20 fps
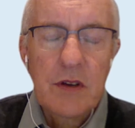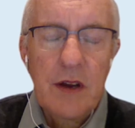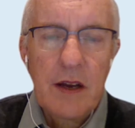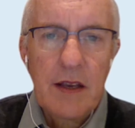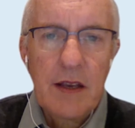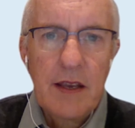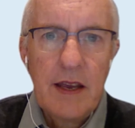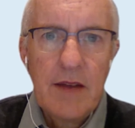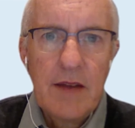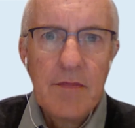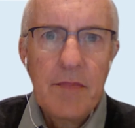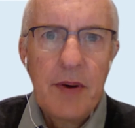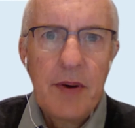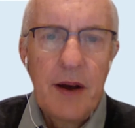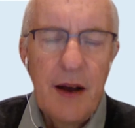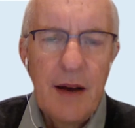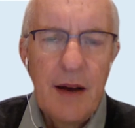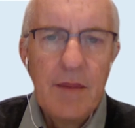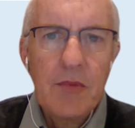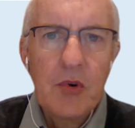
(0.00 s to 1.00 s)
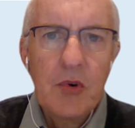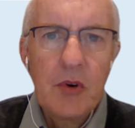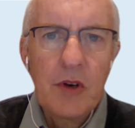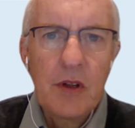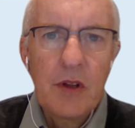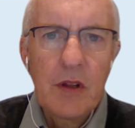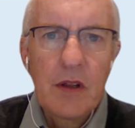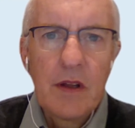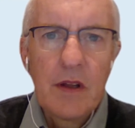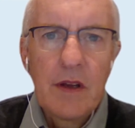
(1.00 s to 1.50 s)
again, palm
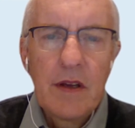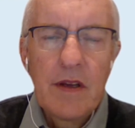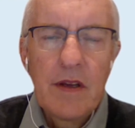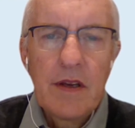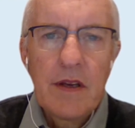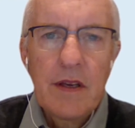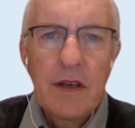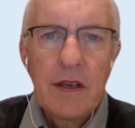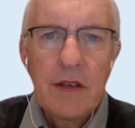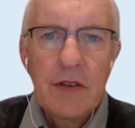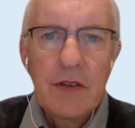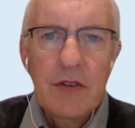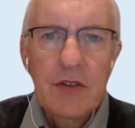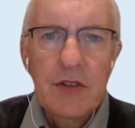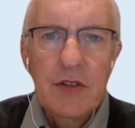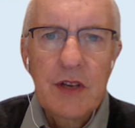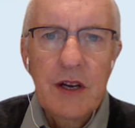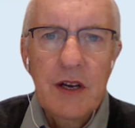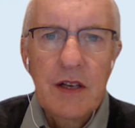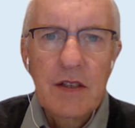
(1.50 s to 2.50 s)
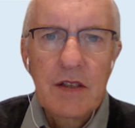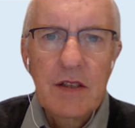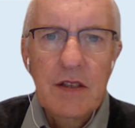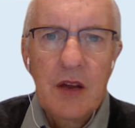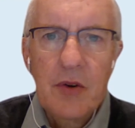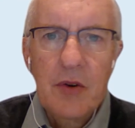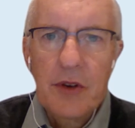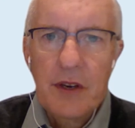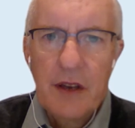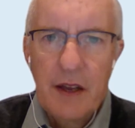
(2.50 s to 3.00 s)
oil is
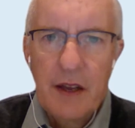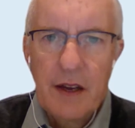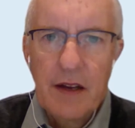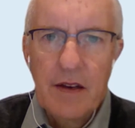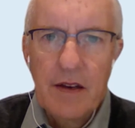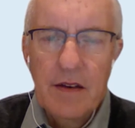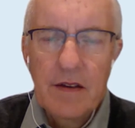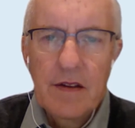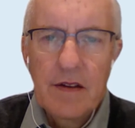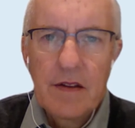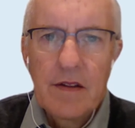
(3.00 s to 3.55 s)
slowing down.